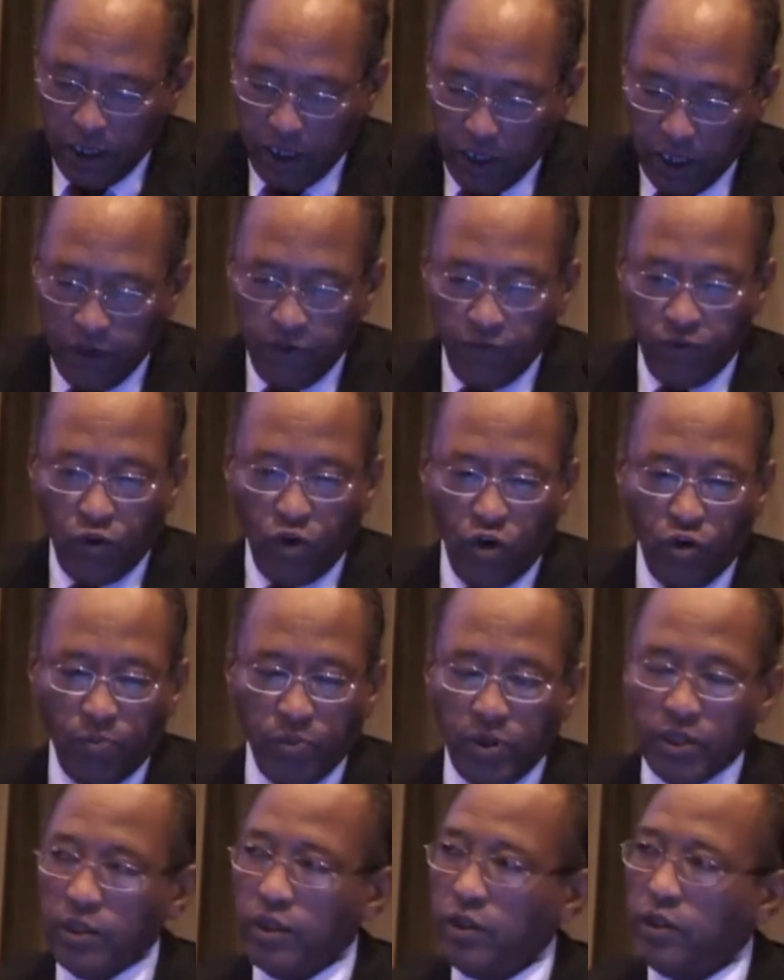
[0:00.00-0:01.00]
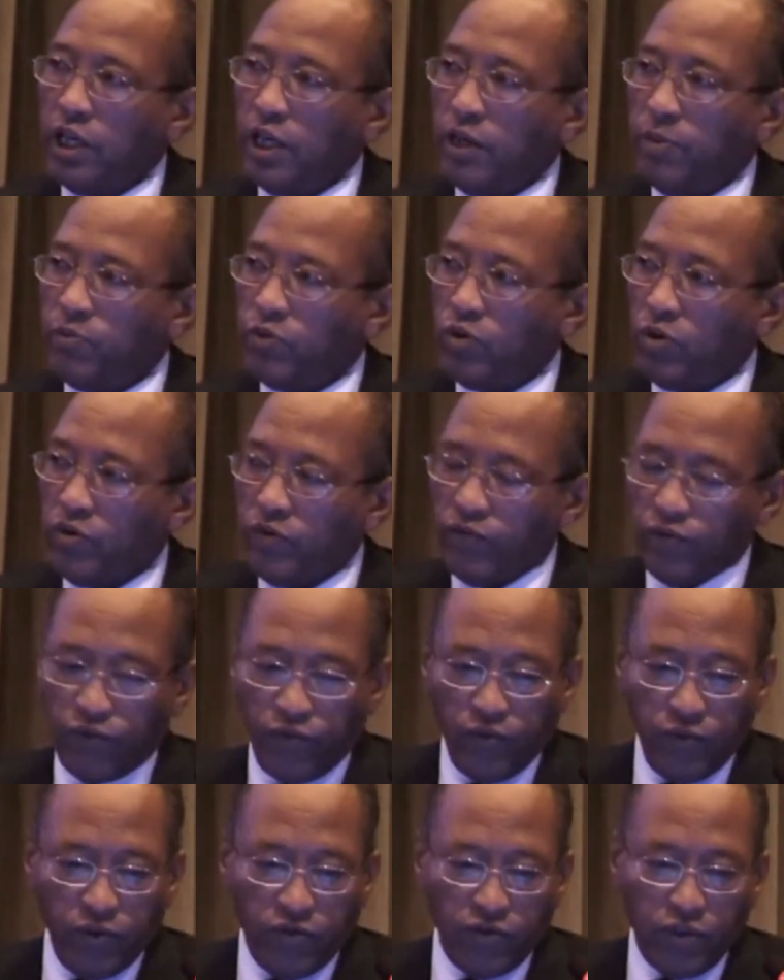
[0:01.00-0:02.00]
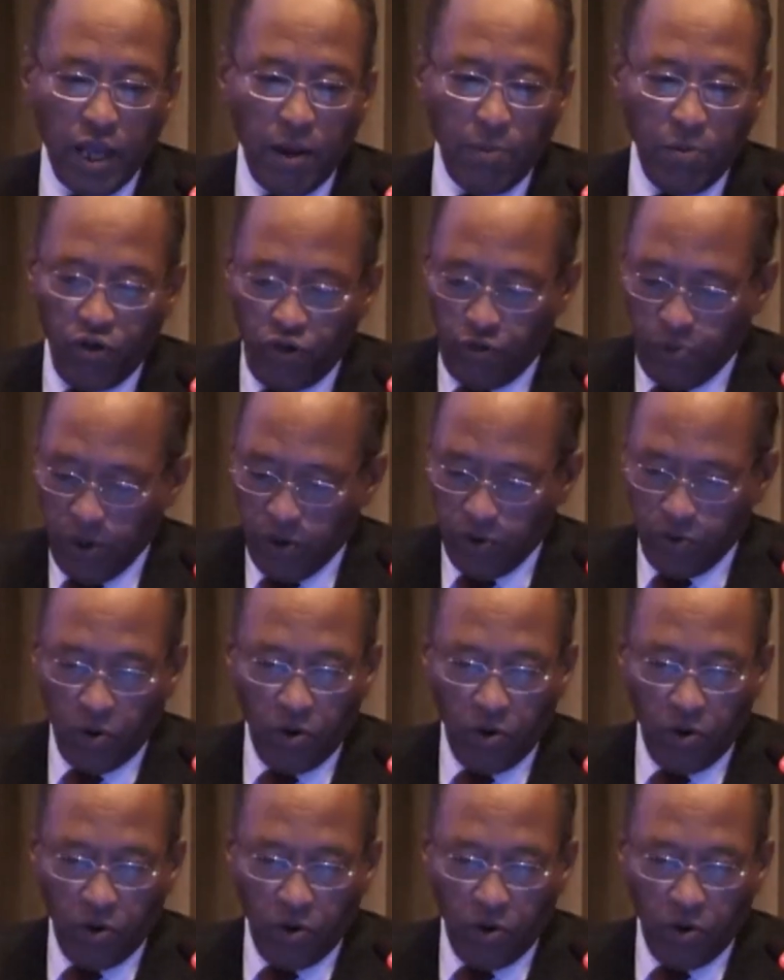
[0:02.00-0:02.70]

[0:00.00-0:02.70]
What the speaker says: involvement in terms of establishment